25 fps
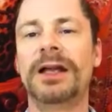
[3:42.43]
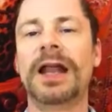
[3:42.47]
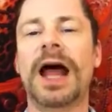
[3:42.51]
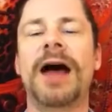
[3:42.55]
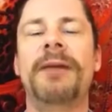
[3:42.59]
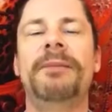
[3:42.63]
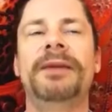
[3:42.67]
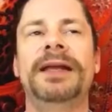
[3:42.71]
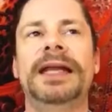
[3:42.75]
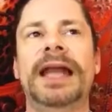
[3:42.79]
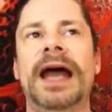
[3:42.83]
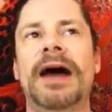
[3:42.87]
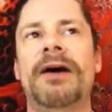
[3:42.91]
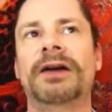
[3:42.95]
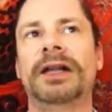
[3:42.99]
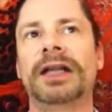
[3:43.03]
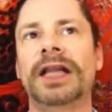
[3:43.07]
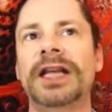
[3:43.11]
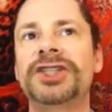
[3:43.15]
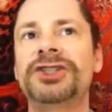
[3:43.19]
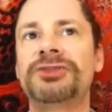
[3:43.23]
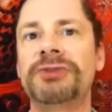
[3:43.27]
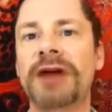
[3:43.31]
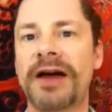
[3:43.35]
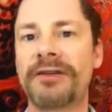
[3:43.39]
I mean, now,
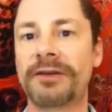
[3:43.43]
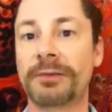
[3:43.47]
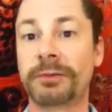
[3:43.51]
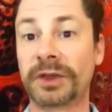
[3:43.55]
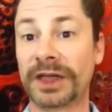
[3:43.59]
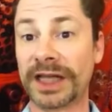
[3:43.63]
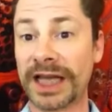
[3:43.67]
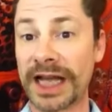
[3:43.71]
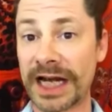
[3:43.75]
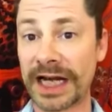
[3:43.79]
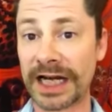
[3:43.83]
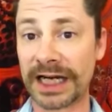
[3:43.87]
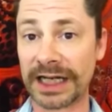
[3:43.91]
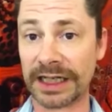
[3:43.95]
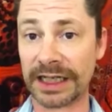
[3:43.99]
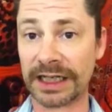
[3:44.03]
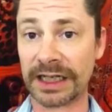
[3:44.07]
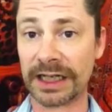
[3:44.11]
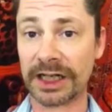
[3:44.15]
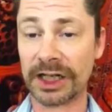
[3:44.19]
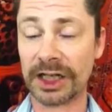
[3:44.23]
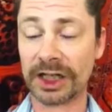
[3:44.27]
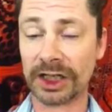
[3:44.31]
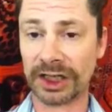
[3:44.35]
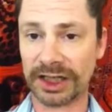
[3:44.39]
unless you have a planet in
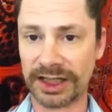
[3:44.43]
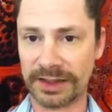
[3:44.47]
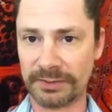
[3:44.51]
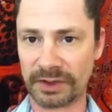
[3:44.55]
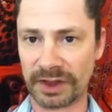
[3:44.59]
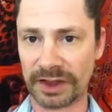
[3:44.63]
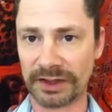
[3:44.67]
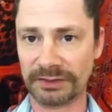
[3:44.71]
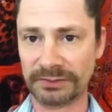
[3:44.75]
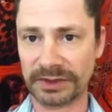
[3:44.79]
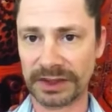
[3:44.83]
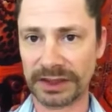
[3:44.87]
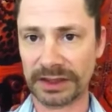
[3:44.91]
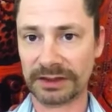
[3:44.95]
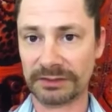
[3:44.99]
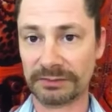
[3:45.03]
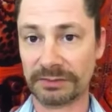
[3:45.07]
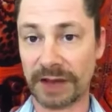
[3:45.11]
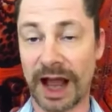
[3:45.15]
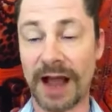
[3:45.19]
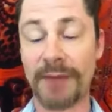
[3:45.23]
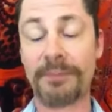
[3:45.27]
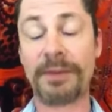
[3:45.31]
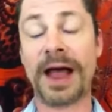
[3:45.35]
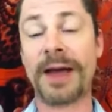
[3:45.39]
Libra,
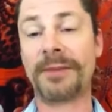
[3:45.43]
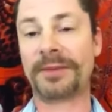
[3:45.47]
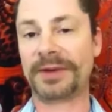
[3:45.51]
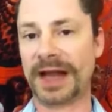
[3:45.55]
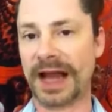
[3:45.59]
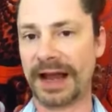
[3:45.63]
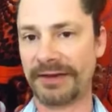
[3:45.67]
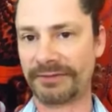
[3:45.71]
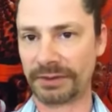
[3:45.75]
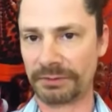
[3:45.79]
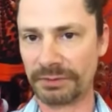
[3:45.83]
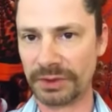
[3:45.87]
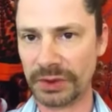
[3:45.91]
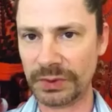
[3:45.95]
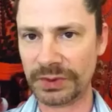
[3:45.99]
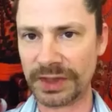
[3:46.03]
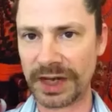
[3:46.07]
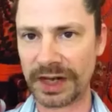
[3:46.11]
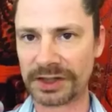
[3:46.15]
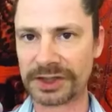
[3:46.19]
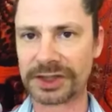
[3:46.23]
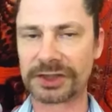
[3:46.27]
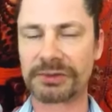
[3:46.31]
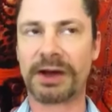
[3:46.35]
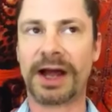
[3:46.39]
I happen to have the moon
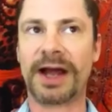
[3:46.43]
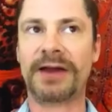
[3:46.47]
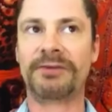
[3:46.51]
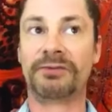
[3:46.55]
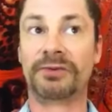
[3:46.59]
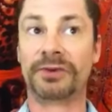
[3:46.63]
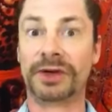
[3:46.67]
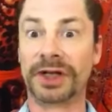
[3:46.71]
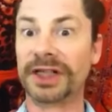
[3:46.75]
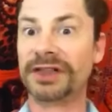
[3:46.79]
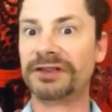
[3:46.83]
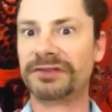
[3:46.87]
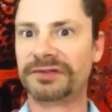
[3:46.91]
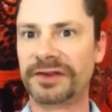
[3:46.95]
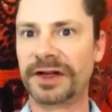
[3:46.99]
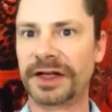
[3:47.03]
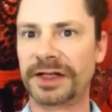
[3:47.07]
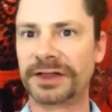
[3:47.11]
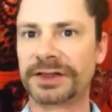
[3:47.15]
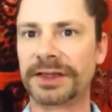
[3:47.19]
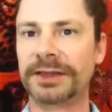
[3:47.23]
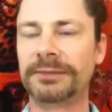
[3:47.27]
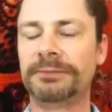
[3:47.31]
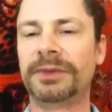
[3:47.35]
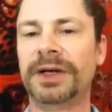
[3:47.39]
there, so I really
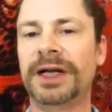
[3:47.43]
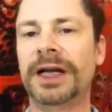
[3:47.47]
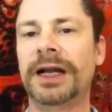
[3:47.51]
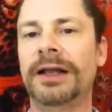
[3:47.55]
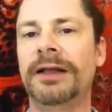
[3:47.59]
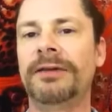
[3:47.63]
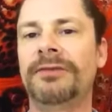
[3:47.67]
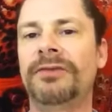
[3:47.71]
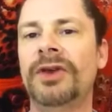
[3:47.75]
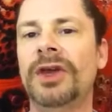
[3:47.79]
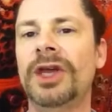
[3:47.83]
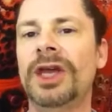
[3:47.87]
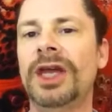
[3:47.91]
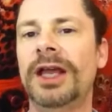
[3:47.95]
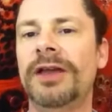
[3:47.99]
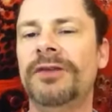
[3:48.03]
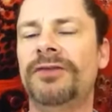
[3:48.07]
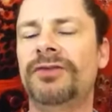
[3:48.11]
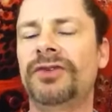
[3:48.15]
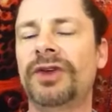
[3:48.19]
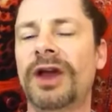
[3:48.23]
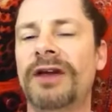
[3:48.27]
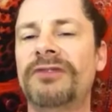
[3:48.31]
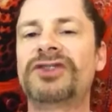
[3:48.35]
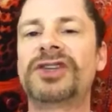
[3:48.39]
felt it. But
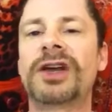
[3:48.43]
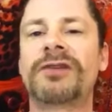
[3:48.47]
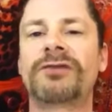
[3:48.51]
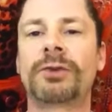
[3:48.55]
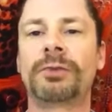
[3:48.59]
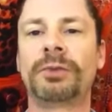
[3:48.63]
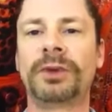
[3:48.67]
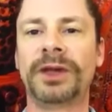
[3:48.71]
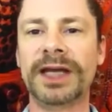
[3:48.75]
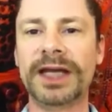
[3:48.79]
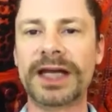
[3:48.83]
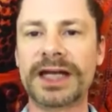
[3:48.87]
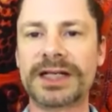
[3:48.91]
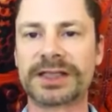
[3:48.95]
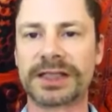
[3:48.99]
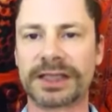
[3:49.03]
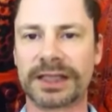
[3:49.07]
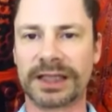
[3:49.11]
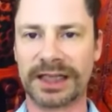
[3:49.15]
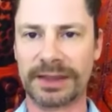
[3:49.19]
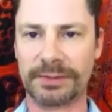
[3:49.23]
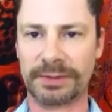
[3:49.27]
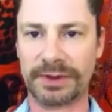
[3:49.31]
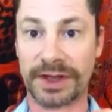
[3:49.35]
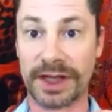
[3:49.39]
if you have several planets
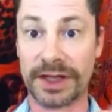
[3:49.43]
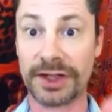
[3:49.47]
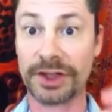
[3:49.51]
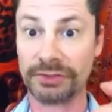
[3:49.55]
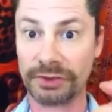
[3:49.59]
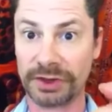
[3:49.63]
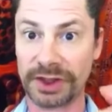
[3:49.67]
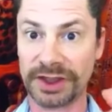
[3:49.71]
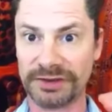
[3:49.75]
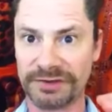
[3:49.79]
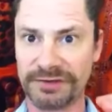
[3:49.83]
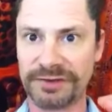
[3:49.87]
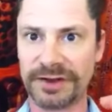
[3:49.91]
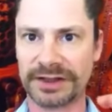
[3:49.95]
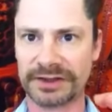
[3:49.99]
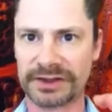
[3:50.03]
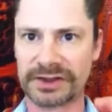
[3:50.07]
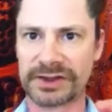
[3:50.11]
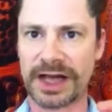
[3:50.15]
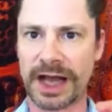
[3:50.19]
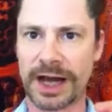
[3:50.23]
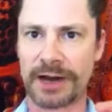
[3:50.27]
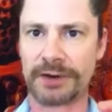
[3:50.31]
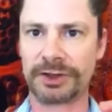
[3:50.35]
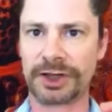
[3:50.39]
in Libra, then you really felt
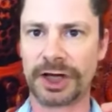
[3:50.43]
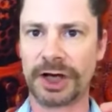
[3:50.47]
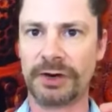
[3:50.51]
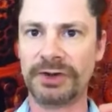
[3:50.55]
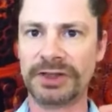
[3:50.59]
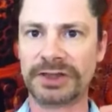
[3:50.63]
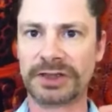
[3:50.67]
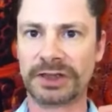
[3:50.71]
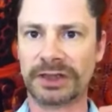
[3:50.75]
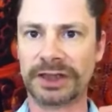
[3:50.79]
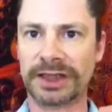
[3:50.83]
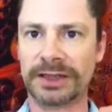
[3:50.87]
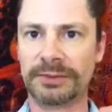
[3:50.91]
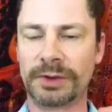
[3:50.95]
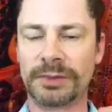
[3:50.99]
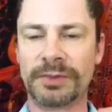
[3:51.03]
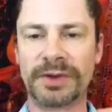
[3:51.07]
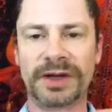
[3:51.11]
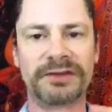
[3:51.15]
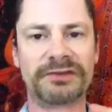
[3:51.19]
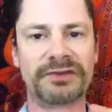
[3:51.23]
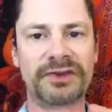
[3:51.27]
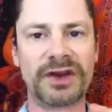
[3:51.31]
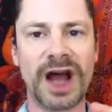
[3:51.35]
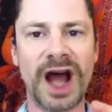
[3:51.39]
Saturn go into Libra.
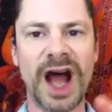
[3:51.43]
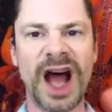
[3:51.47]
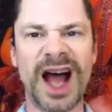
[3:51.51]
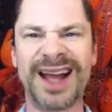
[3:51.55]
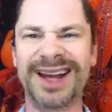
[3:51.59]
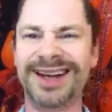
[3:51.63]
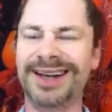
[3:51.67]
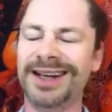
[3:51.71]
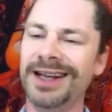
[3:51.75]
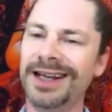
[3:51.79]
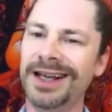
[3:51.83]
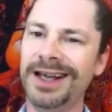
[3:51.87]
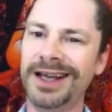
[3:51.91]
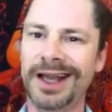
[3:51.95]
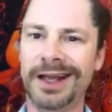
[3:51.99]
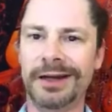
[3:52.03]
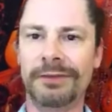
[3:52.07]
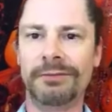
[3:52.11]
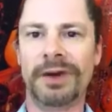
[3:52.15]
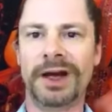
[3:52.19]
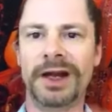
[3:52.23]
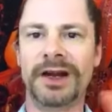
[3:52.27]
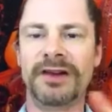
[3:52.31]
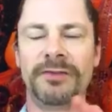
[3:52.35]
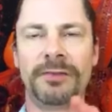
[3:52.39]
But if not,
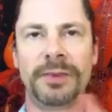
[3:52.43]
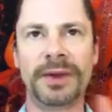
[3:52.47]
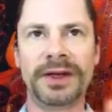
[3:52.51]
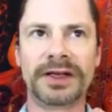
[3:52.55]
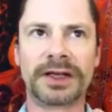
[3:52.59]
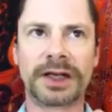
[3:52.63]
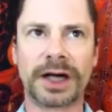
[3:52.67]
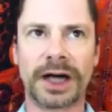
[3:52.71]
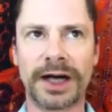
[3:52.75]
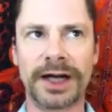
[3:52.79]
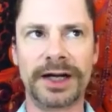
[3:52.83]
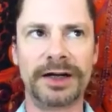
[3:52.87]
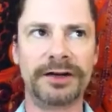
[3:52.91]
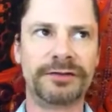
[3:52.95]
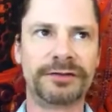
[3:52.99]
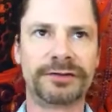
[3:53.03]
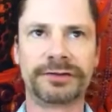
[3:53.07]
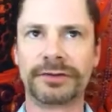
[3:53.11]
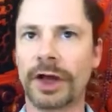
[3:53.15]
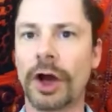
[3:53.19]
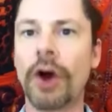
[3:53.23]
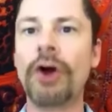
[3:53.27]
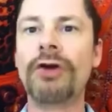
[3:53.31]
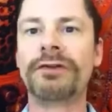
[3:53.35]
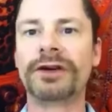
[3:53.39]
it might have been kind
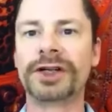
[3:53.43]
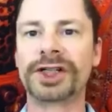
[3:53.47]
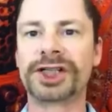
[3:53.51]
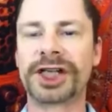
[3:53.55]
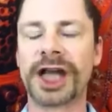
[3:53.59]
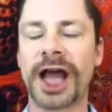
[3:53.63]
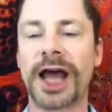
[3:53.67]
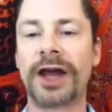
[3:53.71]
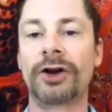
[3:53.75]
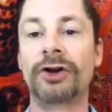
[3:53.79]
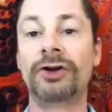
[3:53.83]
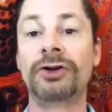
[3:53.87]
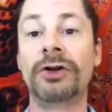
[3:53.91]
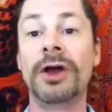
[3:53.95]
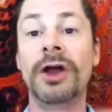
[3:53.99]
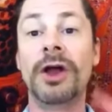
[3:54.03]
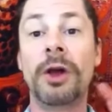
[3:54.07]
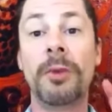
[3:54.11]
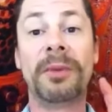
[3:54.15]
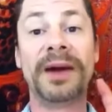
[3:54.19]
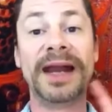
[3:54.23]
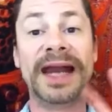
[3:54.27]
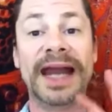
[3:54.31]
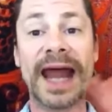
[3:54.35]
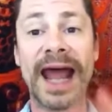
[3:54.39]
of overshadowed.
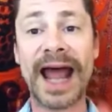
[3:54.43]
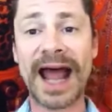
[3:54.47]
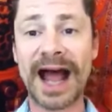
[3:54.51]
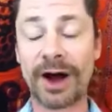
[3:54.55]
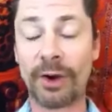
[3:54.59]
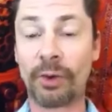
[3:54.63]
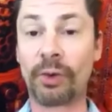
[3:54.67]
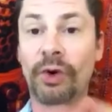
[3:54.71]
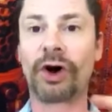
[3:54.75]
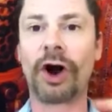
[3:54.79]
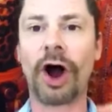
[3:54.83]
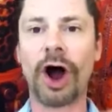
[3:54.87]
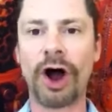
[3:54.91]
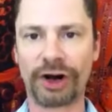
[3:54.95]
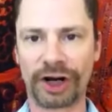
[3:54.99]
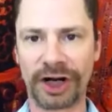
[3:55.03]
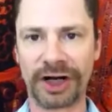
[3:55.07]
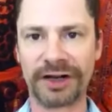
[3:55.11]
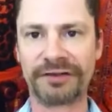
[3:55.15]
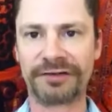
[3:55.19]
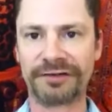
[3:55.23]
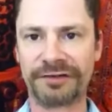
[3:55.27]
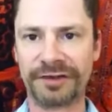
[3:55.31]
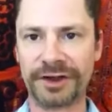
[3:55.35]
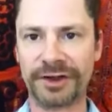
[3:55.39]
But now we're all
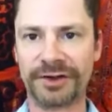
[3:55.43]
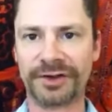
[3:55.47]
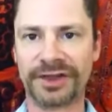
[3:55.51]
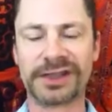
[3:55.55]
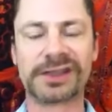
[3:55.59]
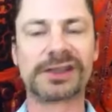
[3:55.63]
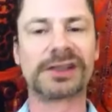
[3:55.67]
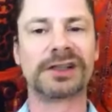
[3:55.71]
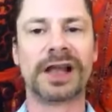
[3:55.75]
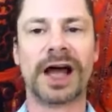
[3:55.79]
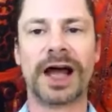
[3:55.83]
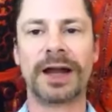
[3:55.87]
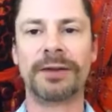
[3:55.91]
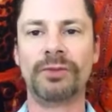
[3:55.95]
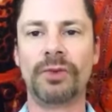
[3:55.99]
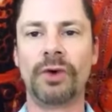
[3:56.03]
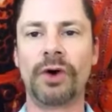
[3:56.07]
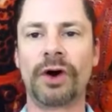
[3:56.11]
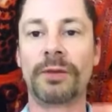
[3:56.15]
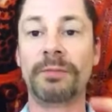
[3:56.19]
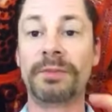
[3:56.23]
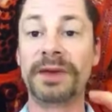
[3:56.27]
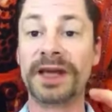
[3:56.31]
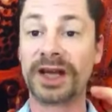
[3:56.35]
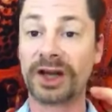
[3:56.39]
going to feel this a lot
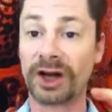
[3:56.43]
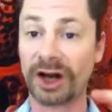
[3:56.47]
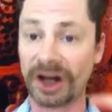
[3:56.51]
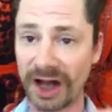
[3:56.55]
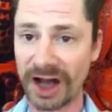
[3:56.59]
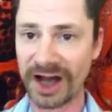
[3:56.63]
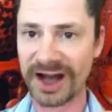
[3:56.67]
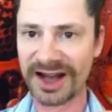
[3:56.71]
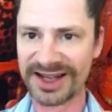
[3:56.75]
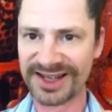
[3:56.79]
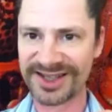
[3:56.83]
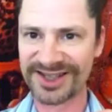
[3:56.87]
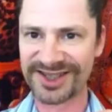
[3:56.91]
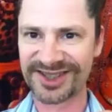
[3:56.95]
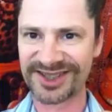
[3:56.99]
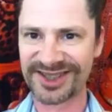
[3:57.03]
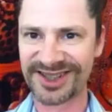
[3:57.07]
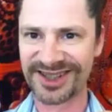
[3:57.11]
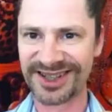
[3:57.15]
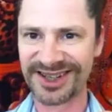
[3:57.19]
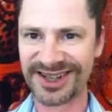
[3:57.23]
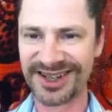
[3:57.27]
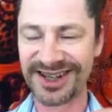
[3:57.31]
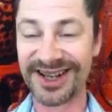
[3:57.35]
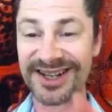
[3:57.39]
more because
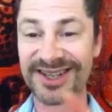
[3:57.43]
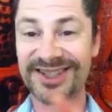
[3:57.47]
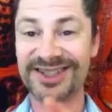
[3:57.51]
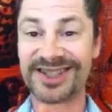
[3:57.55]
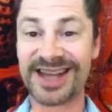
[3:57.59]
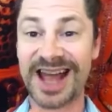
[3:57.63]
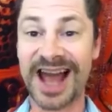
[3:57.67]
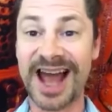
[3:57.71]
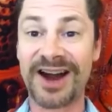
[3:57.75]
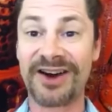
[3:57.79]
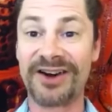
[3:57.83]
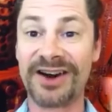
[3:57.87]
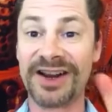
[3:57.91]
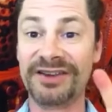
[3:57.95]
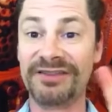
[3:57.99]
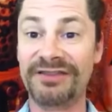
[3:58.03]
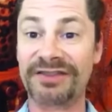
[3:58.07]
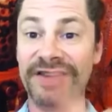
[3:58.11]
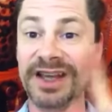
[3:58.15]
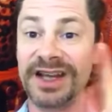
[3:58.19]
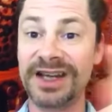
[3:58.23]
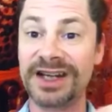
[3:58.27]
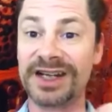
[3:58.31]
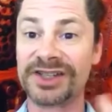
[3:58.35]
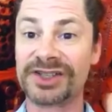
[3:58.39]
Saturn and
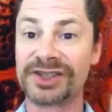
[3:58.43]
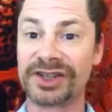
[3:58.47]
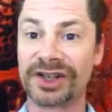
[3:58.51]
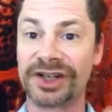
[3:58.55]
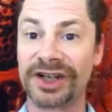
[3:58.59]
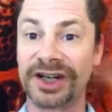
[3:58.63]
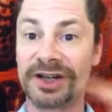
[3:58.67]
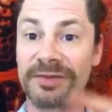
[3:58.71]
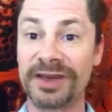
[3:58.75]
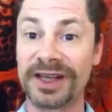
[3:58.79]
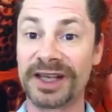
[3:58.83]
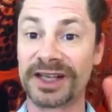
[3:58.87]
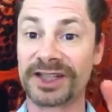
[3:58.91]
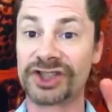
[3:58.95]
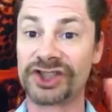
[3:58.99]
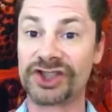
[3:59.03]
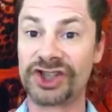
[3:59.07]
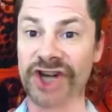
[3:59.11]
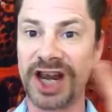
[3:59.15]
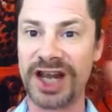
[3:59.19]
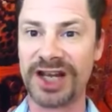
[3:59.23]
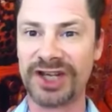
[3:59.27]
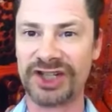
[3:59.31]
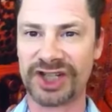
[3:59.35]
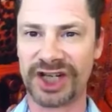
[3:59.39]
Venus are going to be
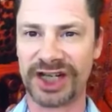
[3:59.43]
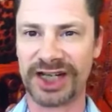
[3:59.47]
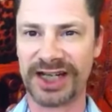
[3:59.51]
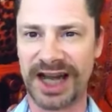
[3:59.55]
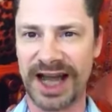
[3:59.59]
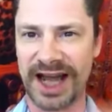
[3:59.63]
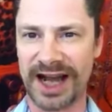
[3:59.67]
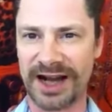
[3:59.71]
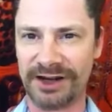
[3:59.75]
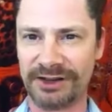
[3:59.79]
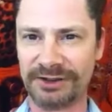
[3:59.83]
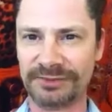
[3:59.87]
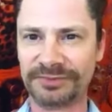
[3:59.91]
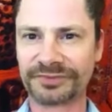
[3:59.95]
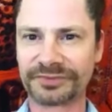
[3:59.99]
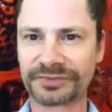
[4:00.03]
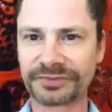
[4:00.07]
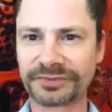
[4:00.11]
exchanging now.